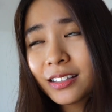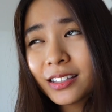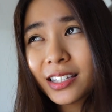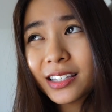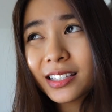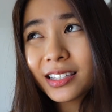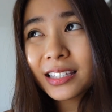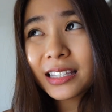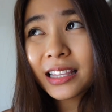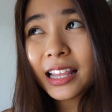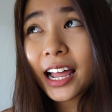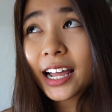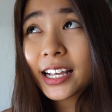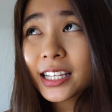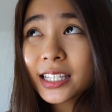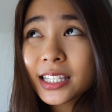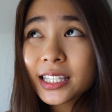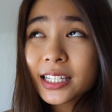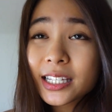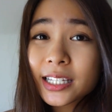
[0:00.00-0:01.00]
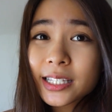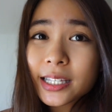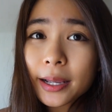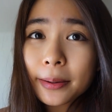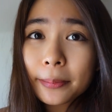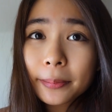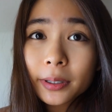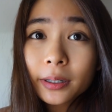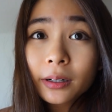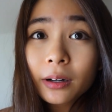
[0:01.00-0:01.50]
since last
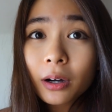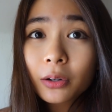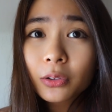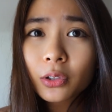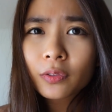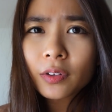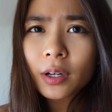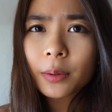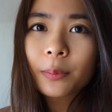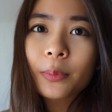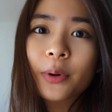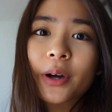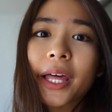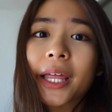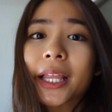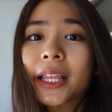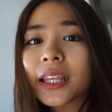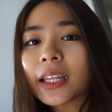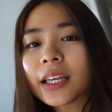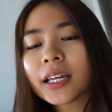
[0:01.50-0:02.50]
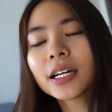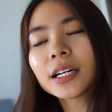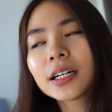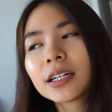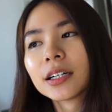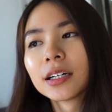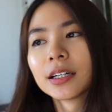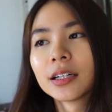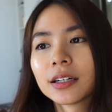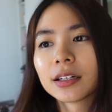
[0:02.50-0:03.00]
December or November I
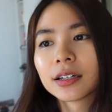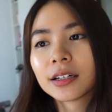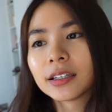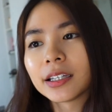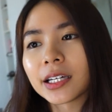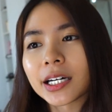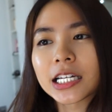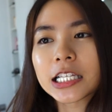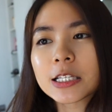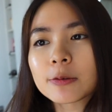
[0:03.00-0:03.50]
think